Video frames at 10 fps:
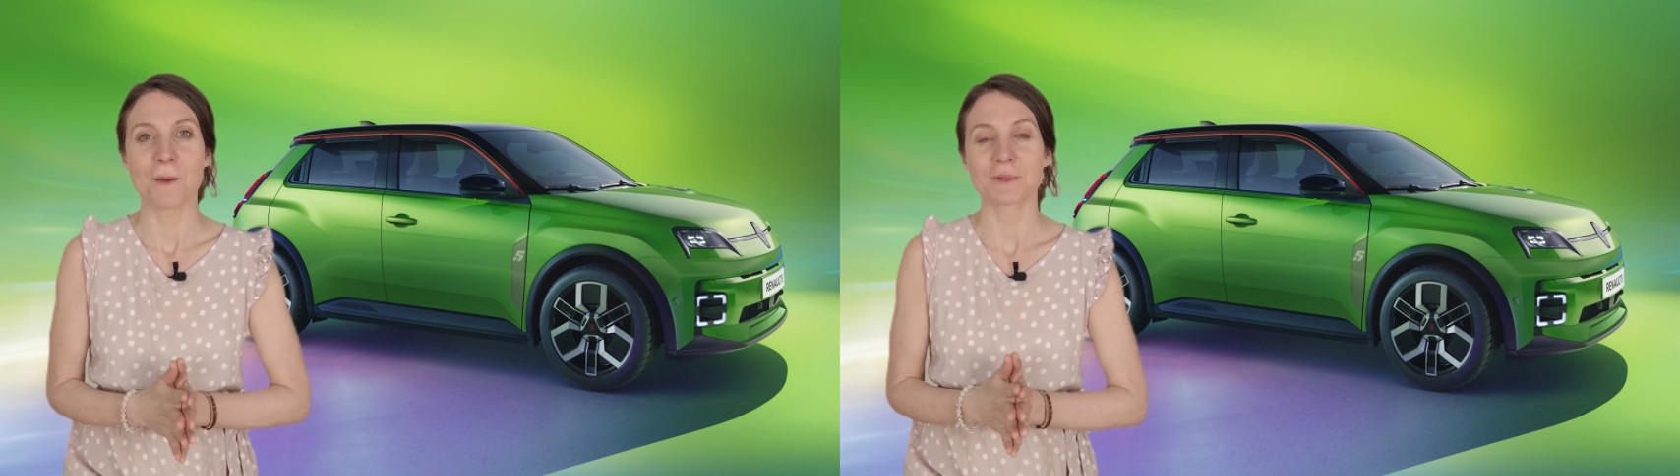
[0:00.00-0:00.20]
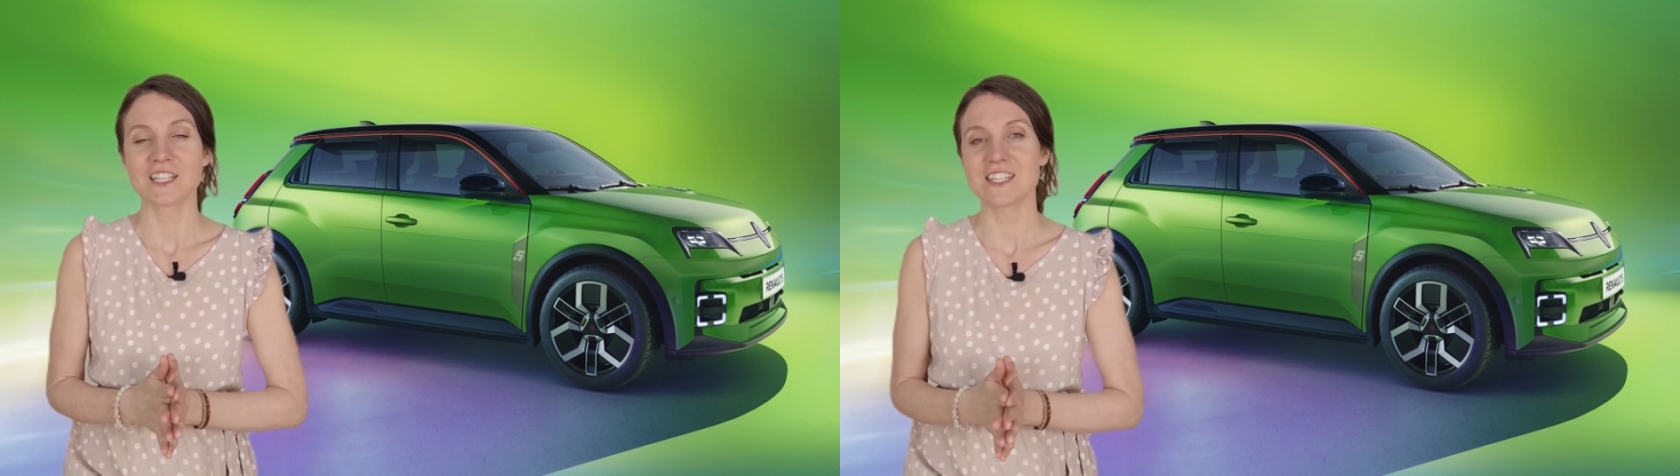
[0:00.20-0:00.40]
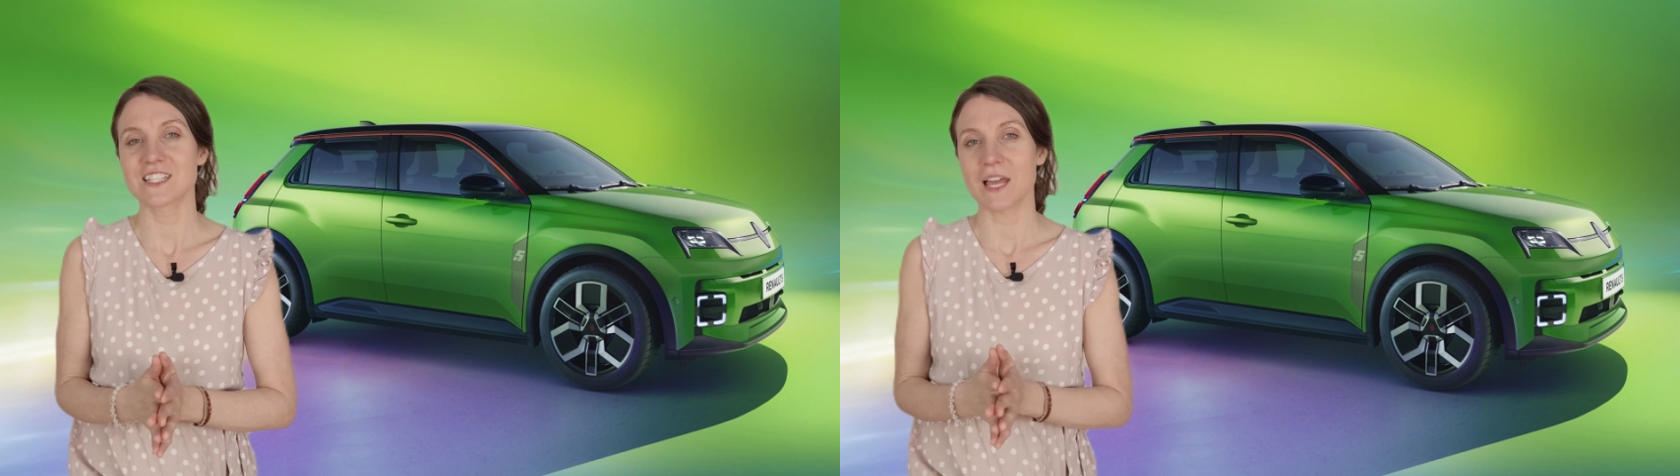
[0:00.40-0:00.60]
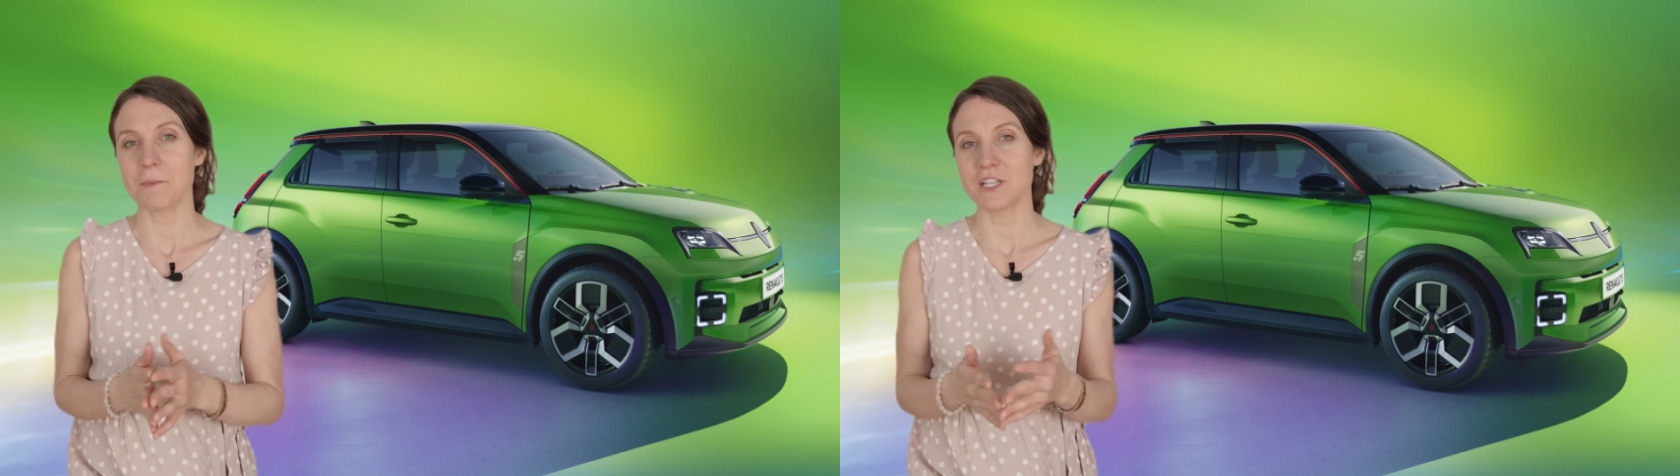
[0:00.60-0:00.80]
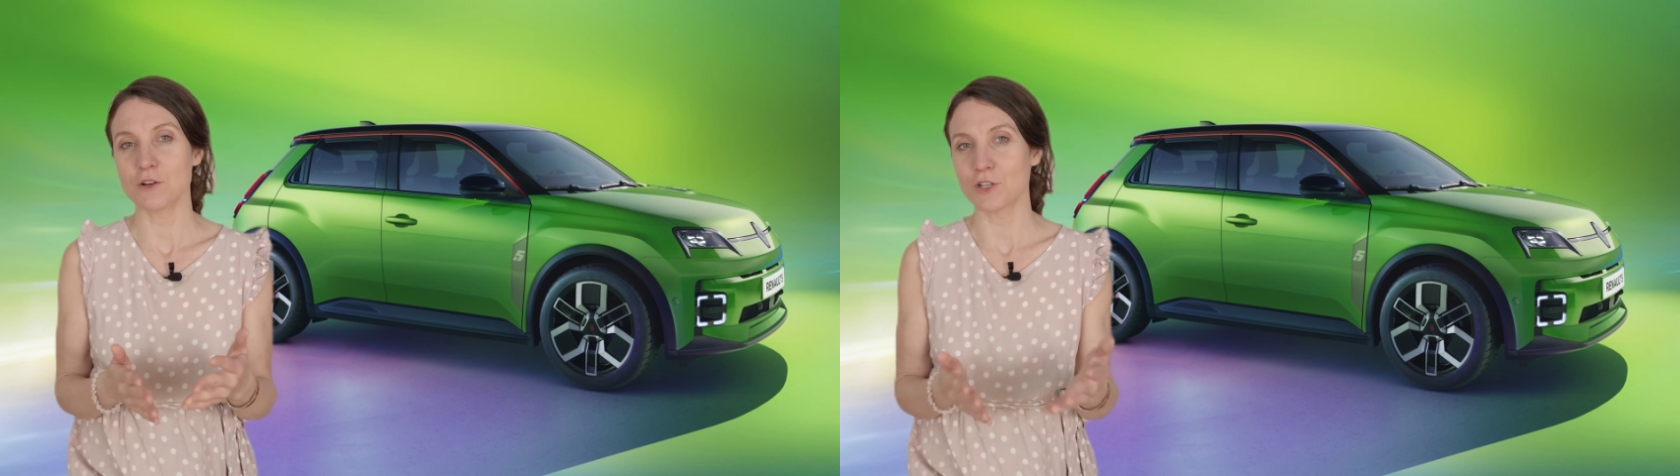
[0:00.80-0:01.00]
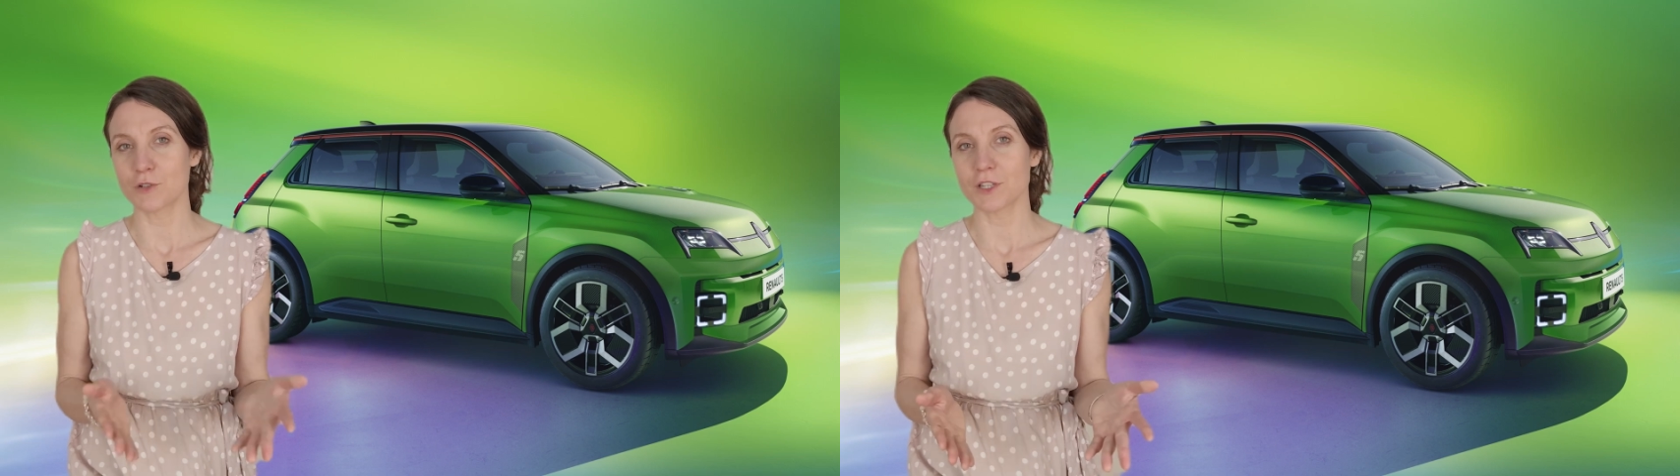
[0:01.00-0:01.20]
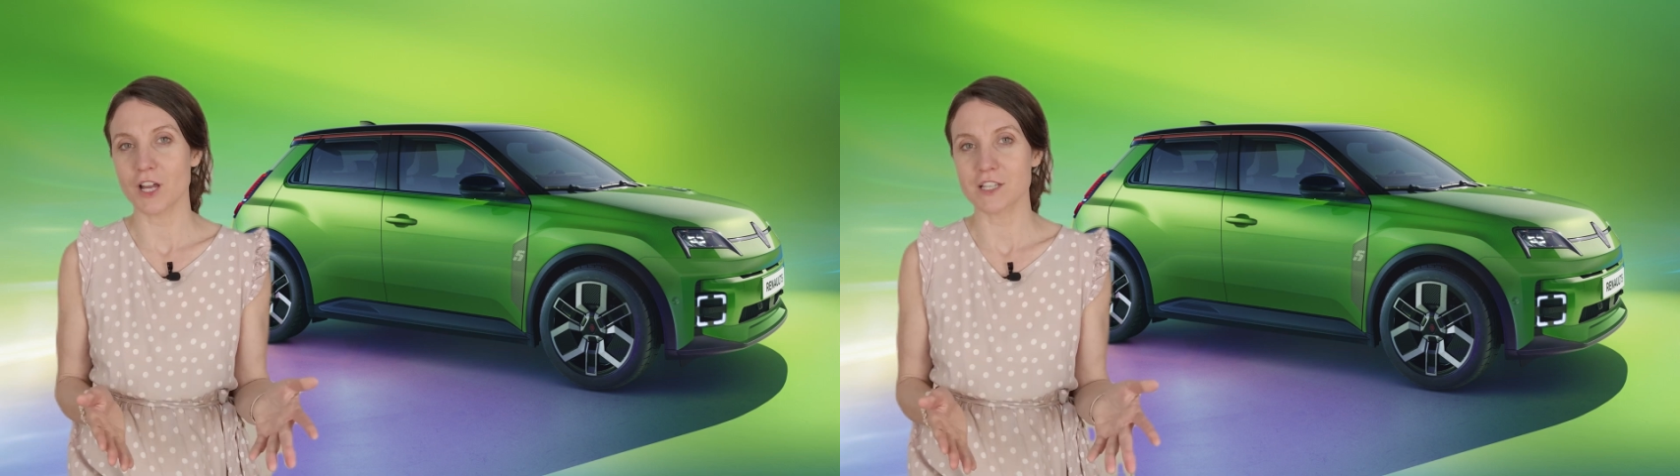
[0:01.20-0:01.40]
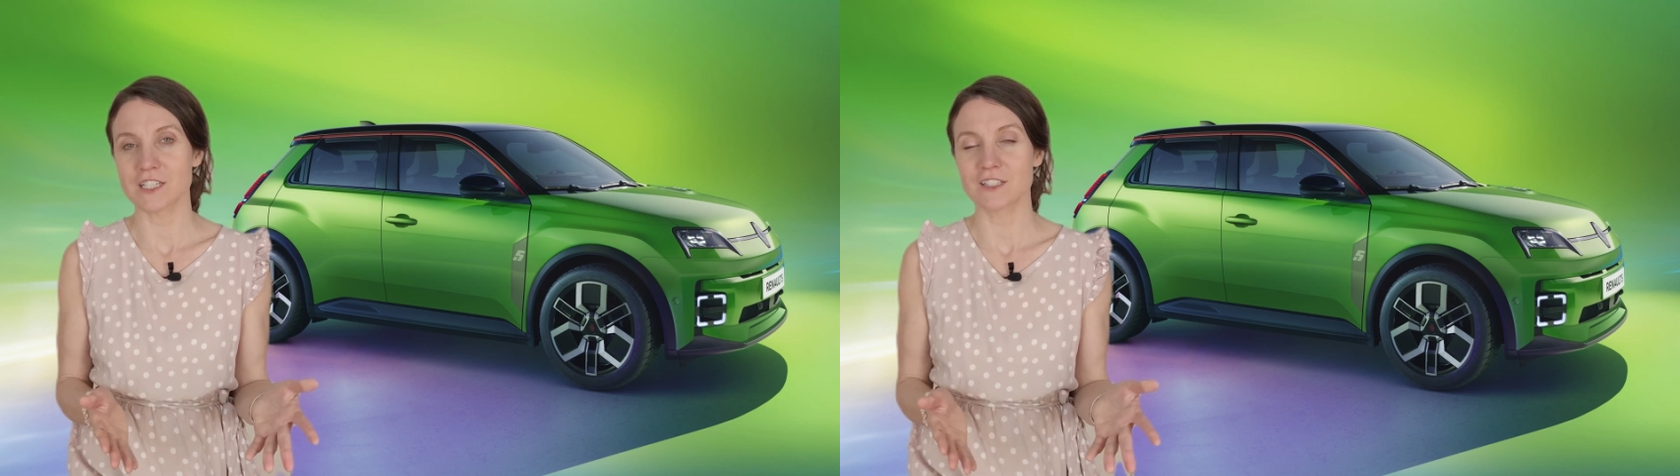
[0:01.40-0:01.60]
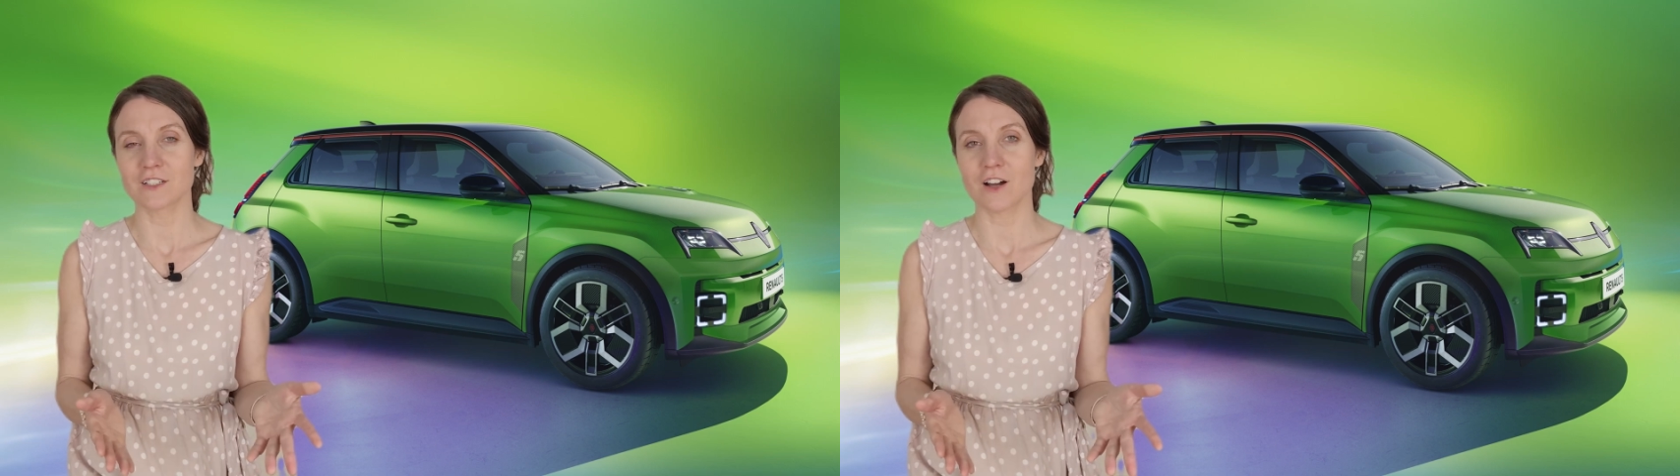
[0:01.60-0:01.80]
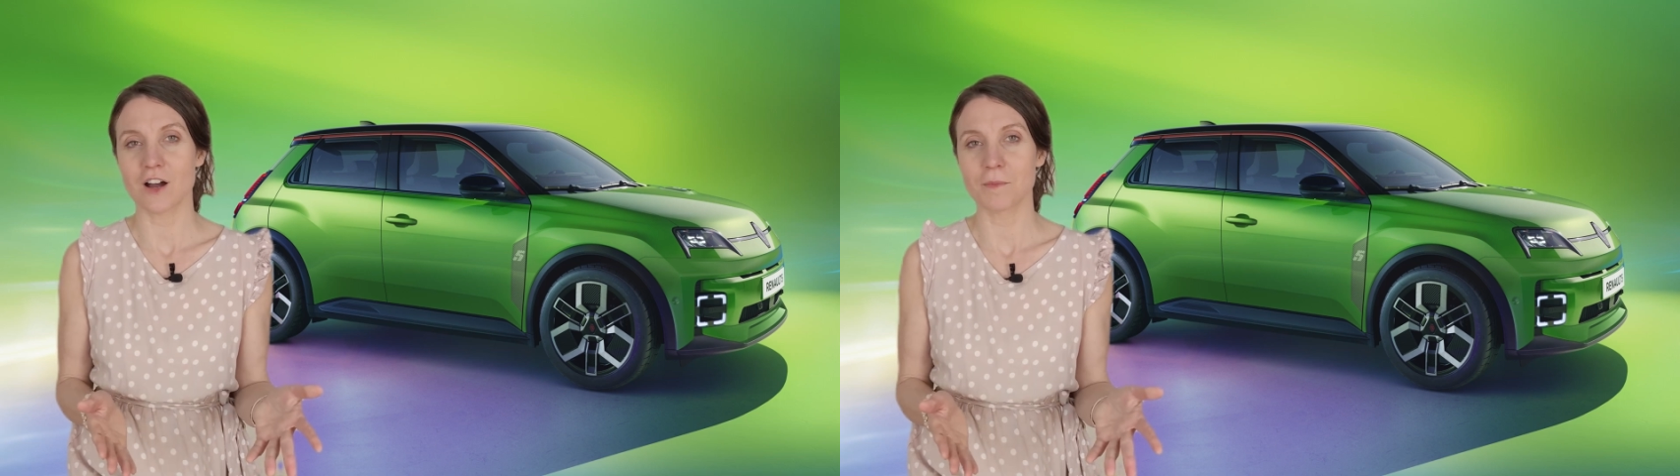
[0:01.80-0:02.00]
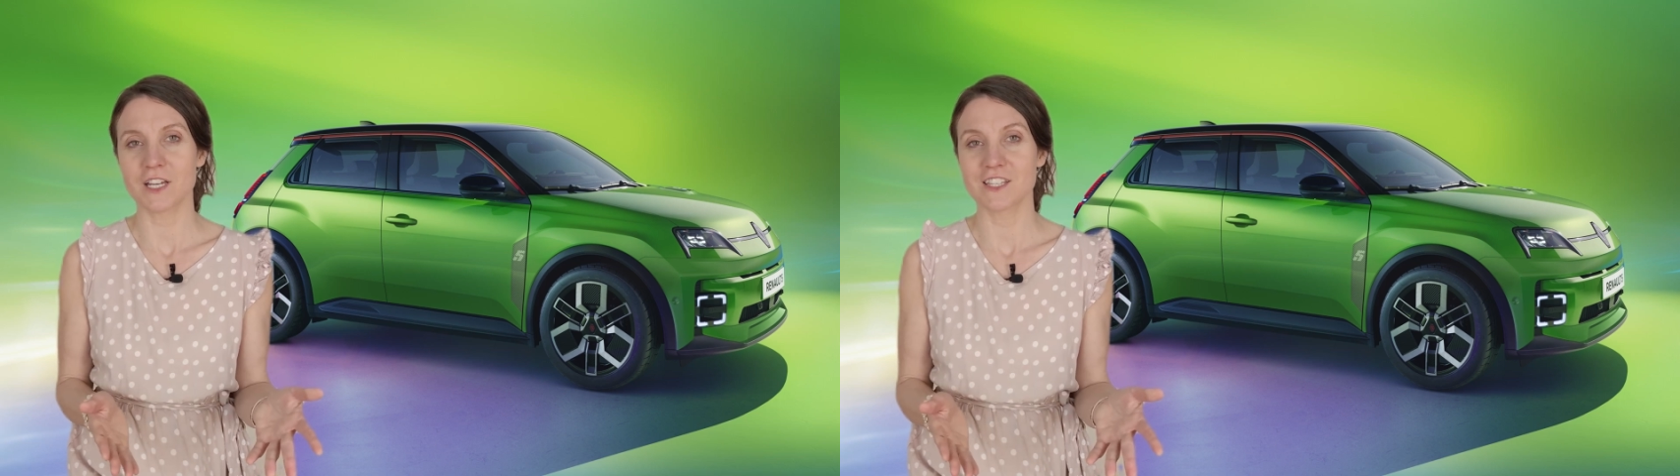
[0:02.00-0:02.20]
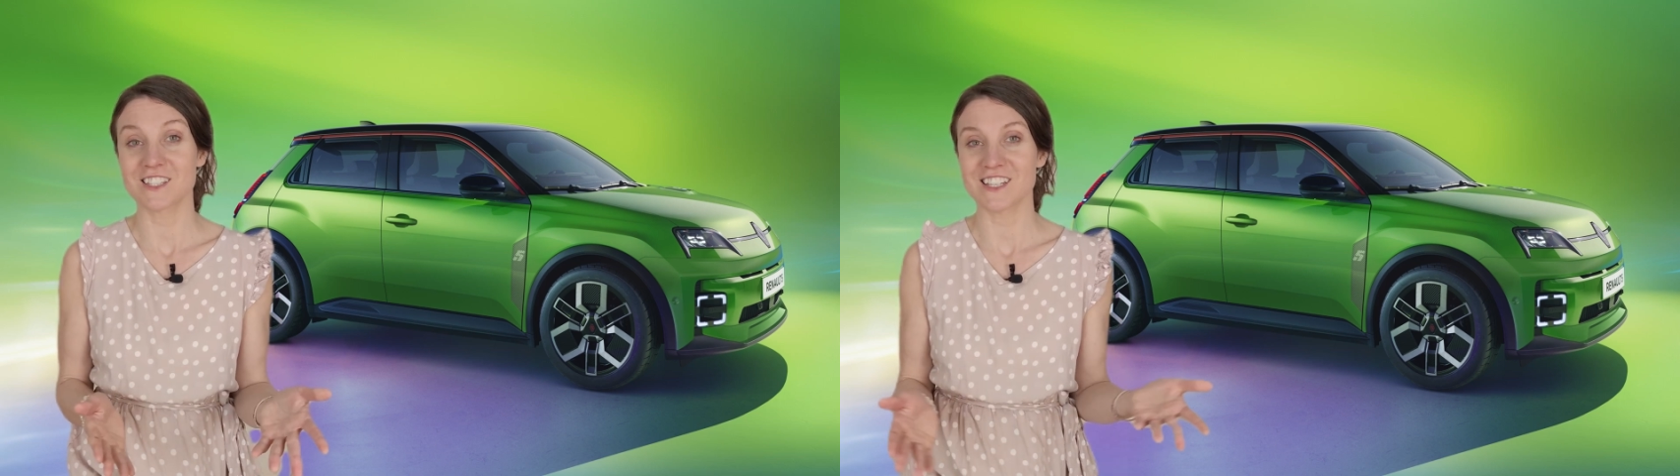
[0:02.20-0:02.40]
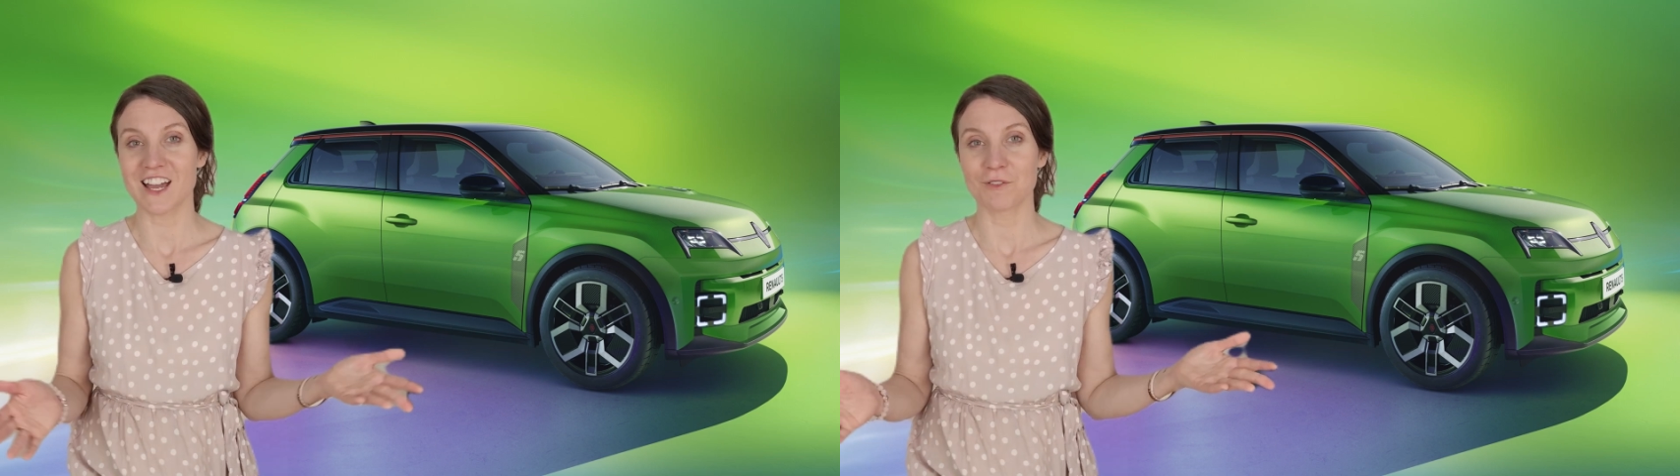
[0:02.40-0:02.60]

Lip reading: Please let me know your thoughts in the comments.